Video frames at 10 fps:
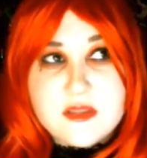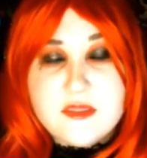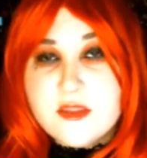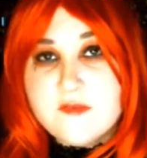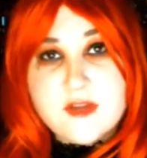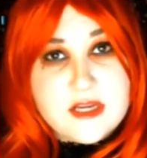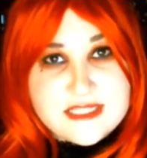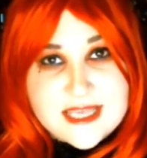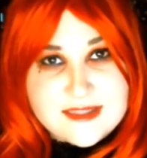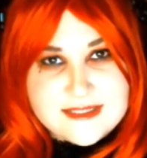They're very
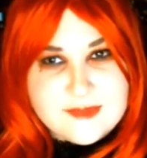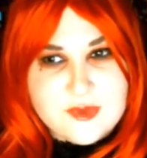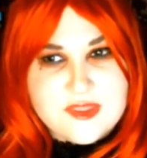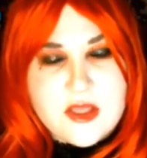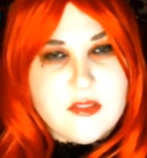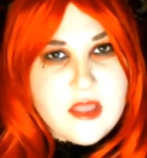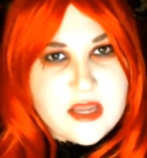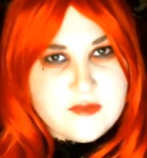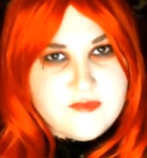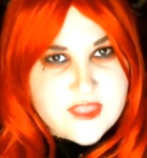talented with a lot
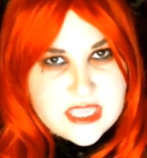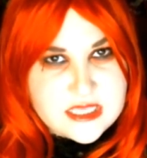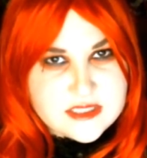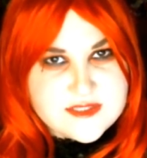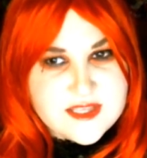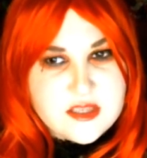of things.